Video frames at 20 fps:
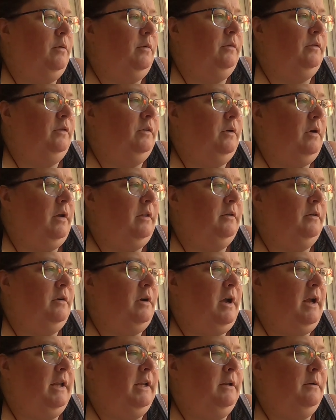those are other
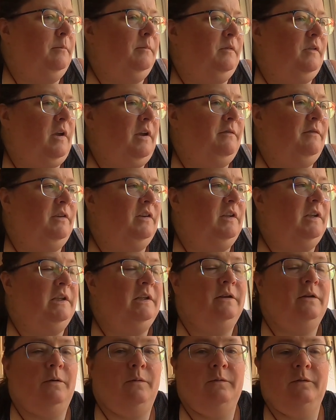items. I've
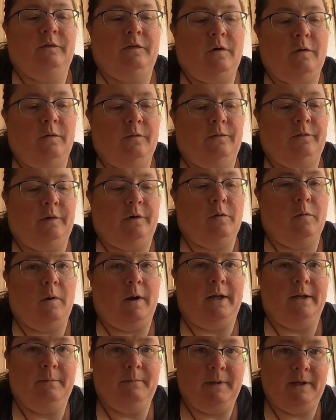seen those go for
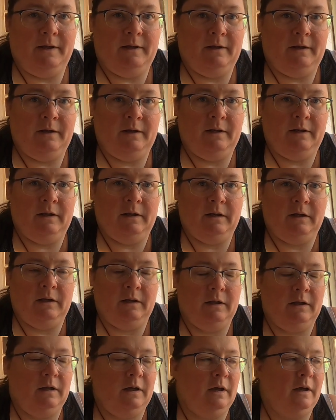quite a bit.
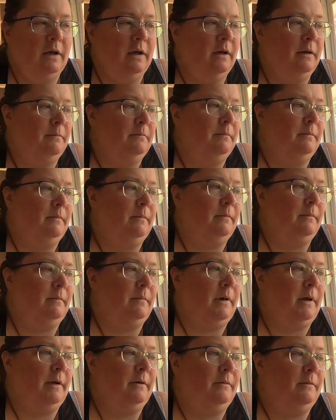
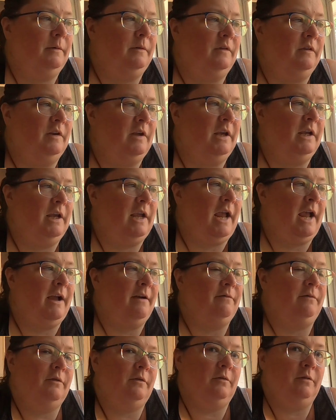I would say
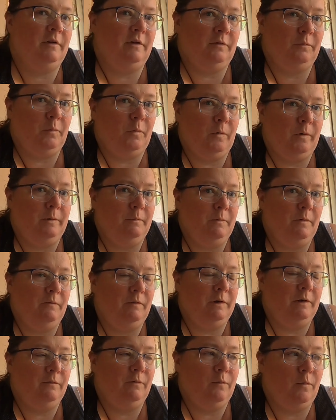after this point
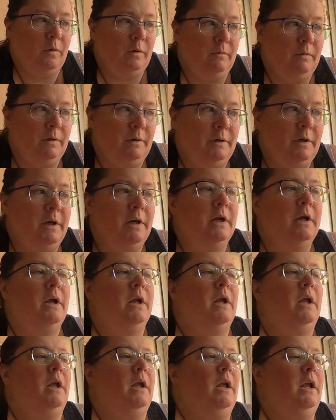moving forward,
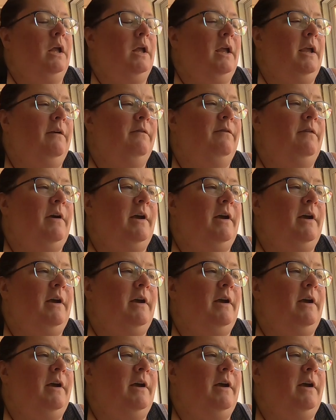if